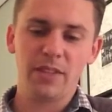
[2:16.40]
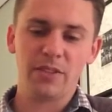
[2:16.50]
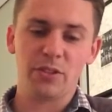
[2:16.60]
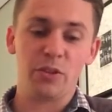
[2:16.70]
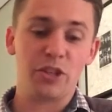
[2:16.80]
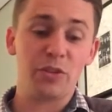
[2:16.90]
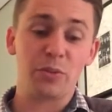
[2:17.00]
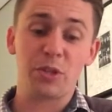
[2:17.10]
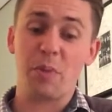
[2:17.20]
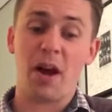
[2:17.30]
so she's
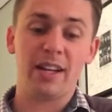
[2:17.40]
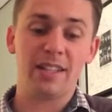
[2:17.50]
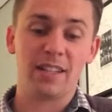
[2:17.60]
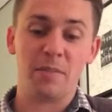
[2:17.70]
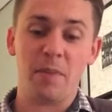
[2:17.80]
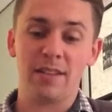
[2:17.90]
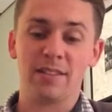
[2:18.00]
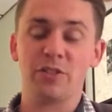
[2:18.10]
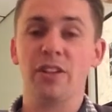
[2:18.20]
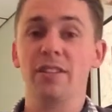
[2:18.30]
responding to the
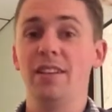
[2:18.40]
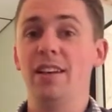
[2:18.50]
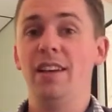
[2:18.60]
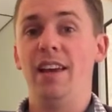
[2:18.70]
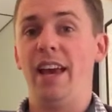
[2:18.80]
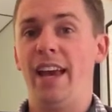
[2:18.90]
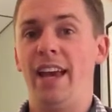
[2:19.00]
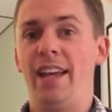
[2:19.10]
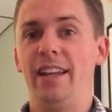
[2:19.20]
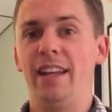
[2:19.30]
messages,
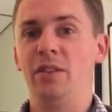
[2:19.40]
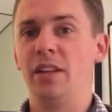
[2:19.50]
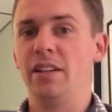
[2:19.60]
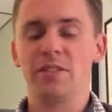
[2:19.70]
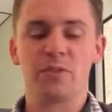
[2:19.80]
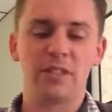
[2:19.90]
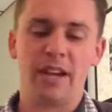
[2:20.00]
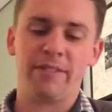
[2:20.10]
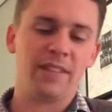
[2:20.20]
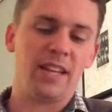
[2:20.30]
and Linda's
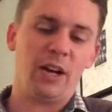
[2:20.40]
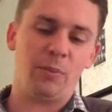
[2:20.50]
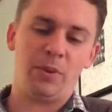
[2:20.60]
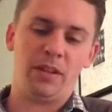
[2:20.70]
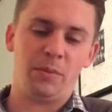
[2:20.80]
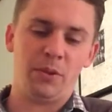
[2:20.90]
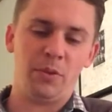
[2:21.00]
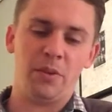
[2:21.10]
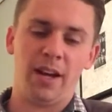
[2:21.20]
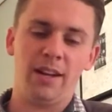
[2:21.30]
definitely helping them
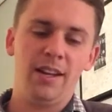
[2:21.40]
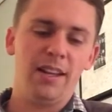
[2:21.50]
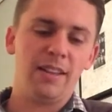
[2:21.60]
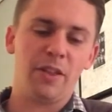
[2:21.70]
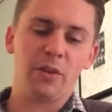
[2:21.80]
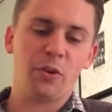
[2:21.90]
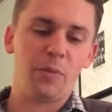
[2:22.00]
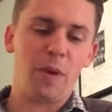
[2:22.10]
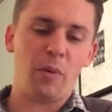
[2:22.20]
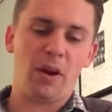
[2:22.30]
do that. The other
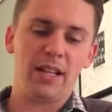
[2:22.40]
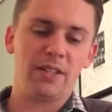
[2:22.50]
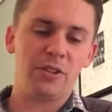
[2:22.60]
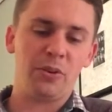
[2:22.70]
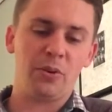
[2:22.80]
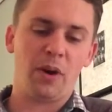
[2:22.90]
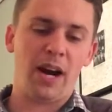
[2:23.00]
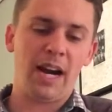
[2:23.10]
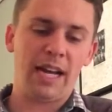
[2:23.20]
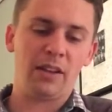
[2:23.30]
group I wanted to
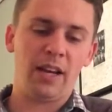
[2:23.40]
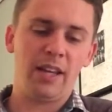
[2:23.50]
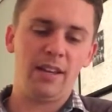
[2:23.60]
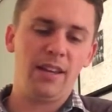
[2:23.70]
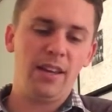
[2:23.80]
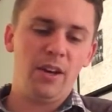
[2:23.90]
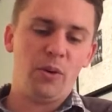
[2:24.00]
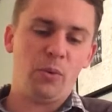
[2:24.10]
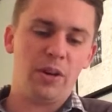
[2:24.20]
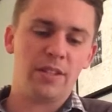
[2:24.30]
highlight
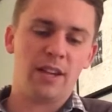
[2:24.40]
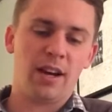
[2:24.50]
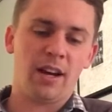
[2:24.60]
was